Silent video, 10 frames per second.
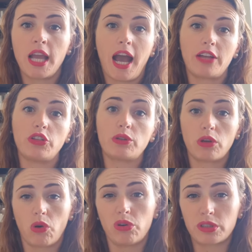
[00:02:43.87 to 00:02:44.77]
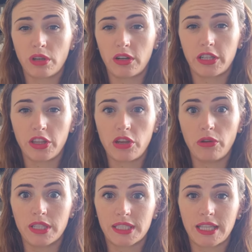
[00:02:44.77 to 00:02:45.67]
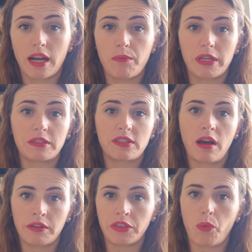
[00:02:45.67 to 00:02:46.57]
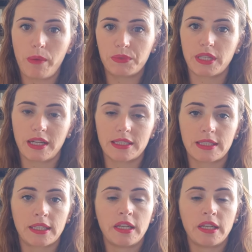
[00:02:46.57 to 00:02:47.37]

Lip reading: And you can also look at the unit syllabus on the websites.